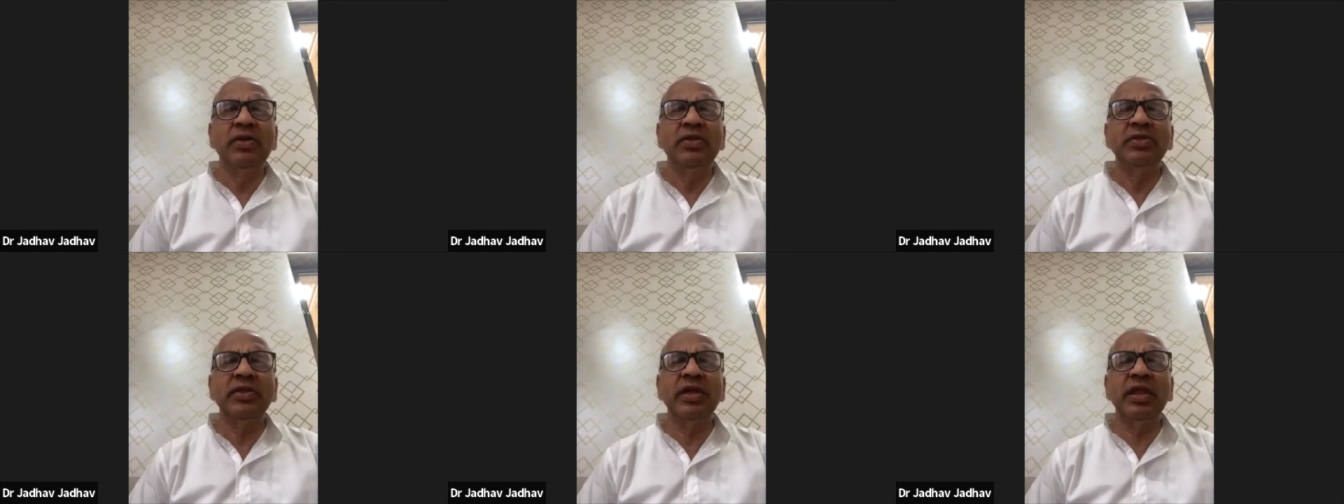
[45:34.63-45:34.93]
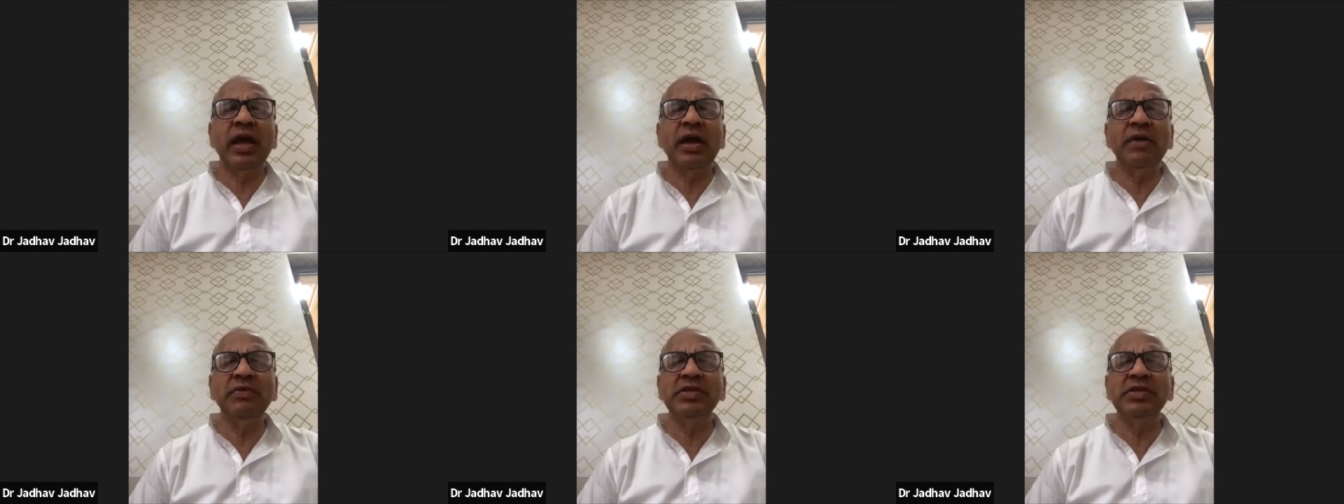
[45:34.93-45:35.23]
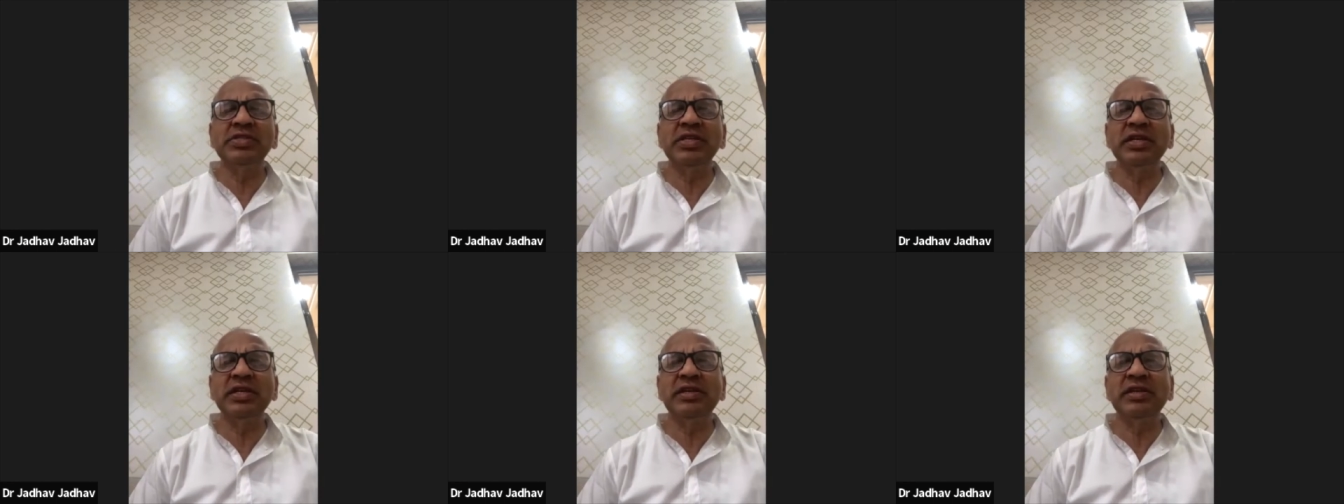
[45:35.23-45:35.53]
then how
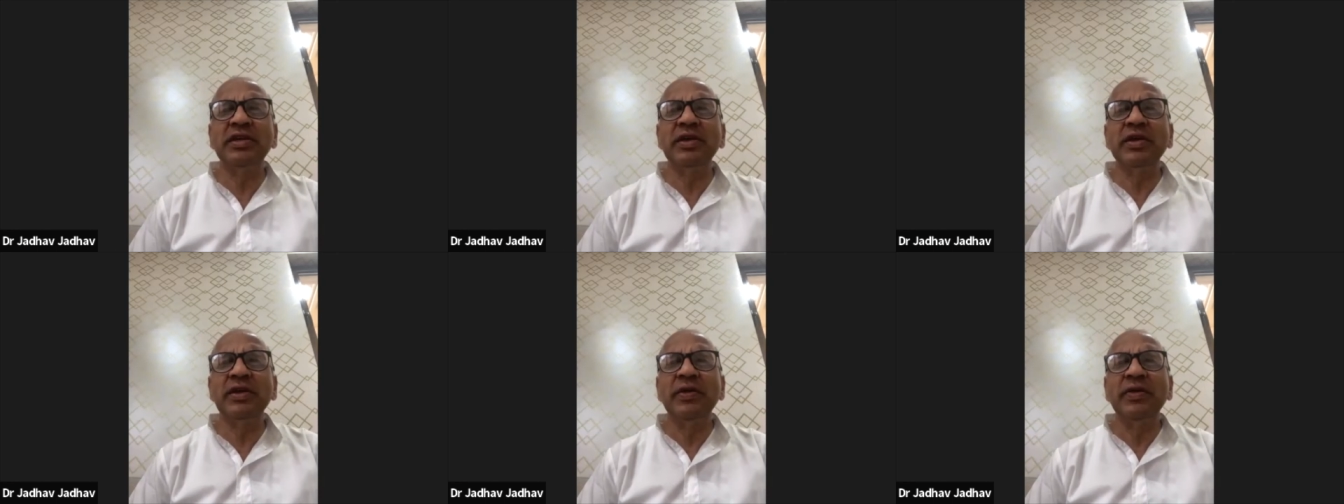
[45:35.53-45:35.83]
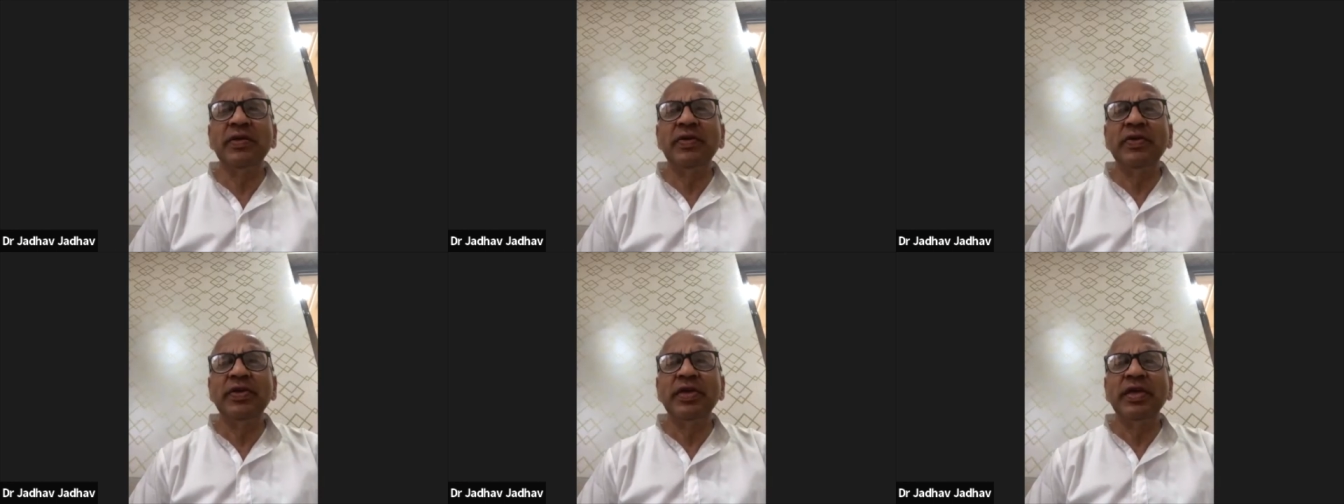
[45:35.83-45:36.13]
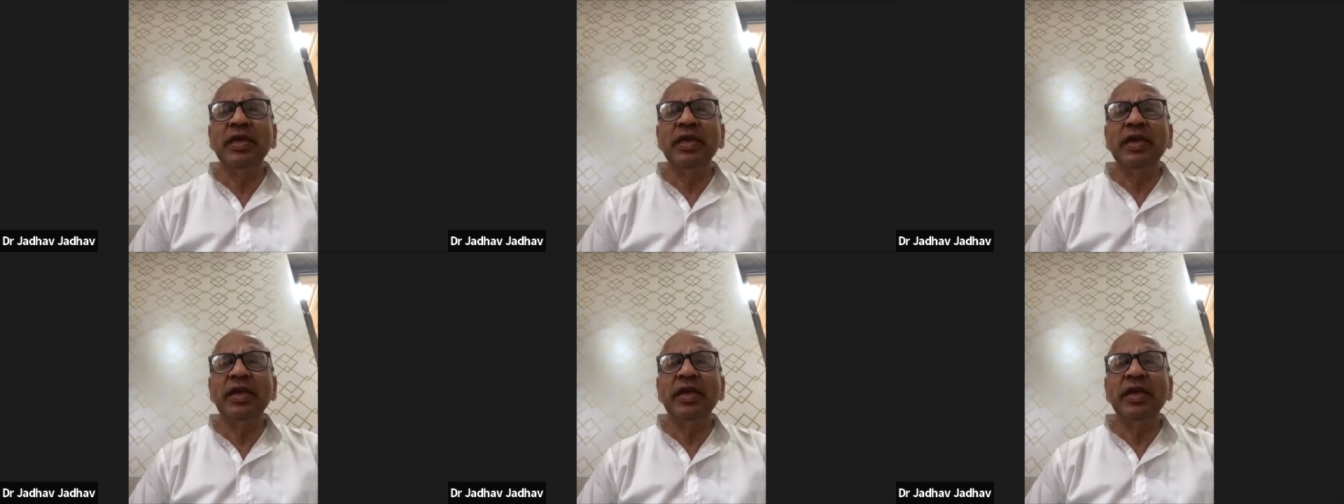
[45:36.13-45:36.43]
is it?
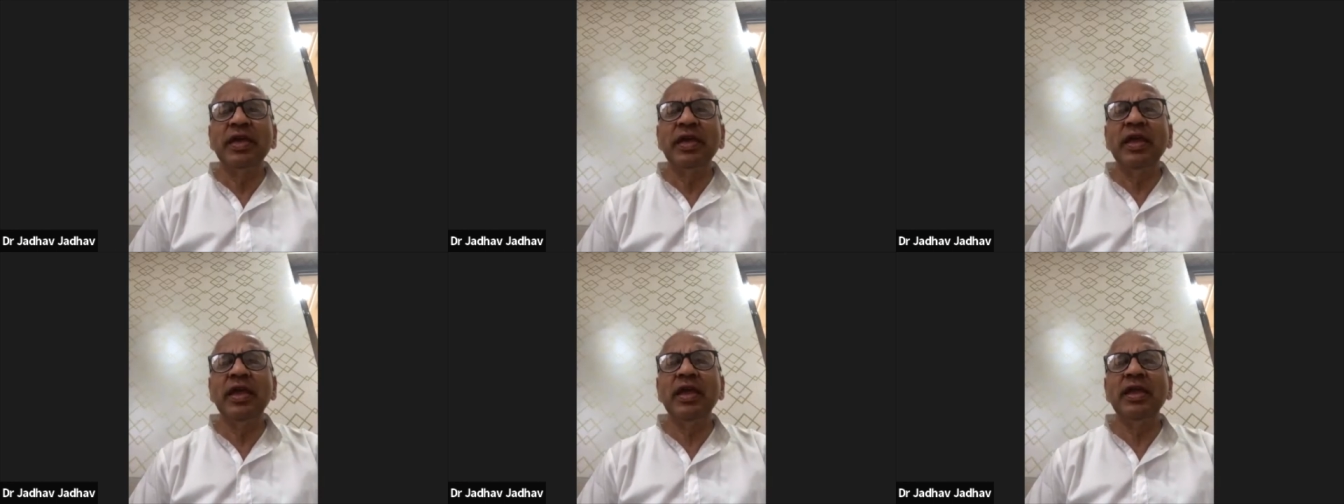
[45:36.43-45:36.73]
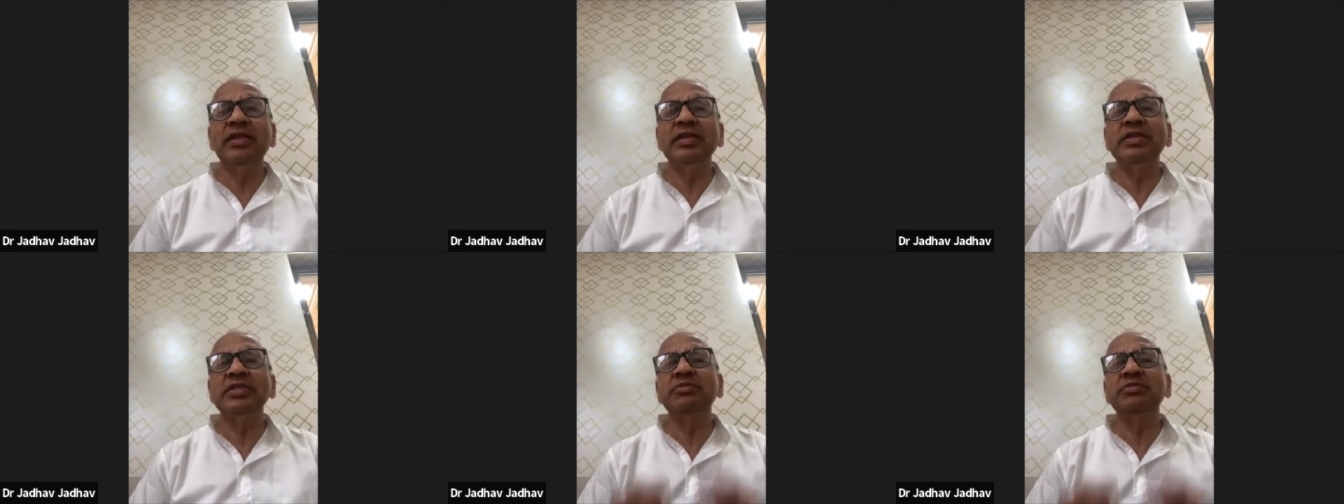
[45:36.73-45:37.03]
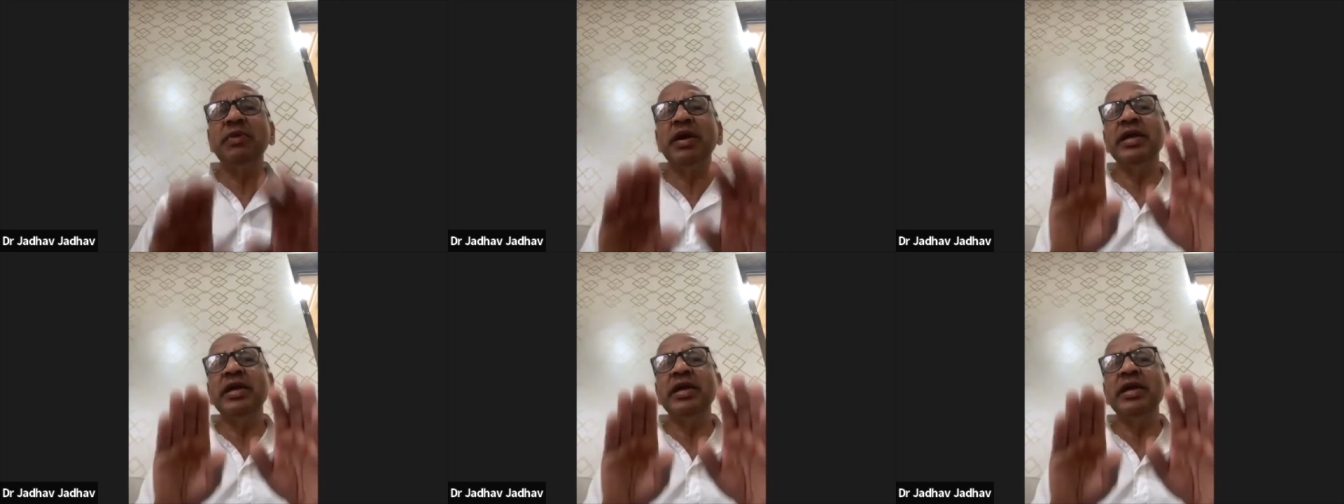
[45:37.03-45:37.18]
It is by